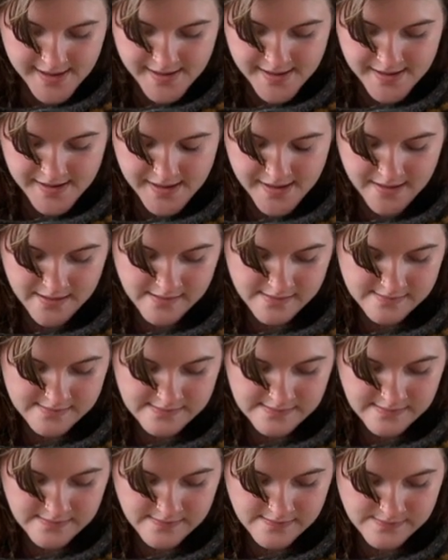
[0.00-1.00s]

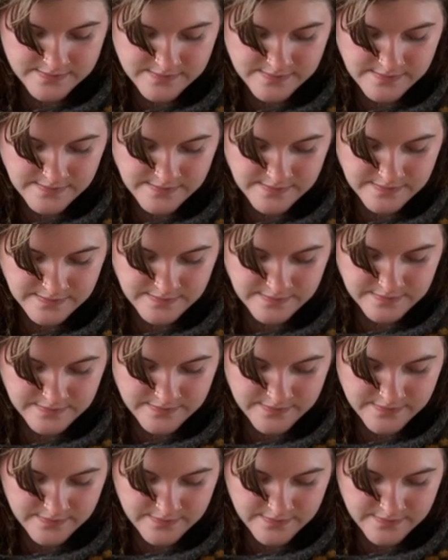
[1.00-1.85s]
(silence)